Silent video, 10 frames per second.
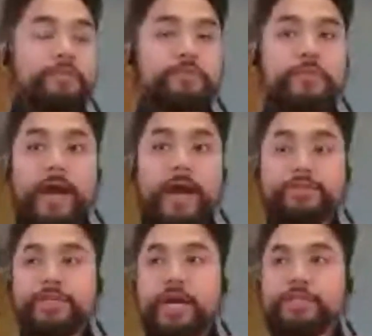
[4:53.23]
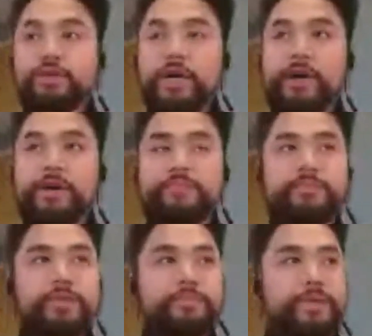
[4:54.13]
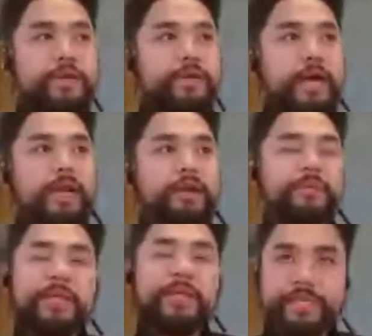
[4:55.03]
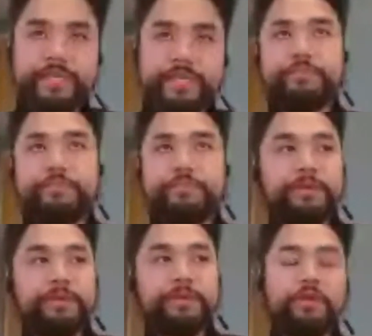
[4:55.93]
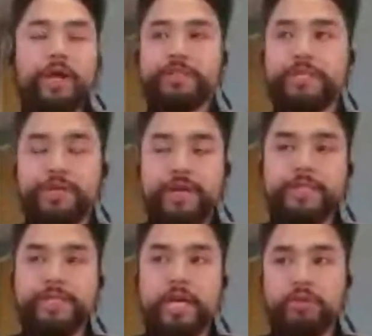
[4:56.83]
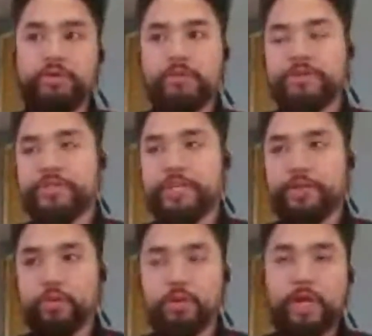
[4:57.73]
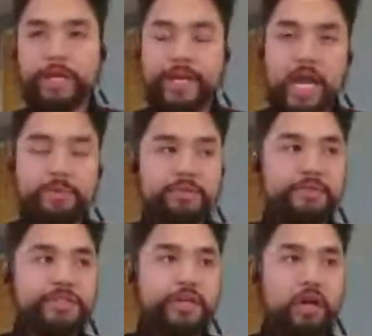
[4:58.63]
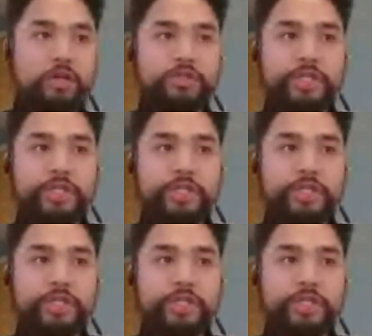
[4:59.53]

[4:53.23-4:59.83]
Actually, yeah. So the big kind of, I mean, I guess the big prereqs I took at Seattle University were like anatomy and physiology.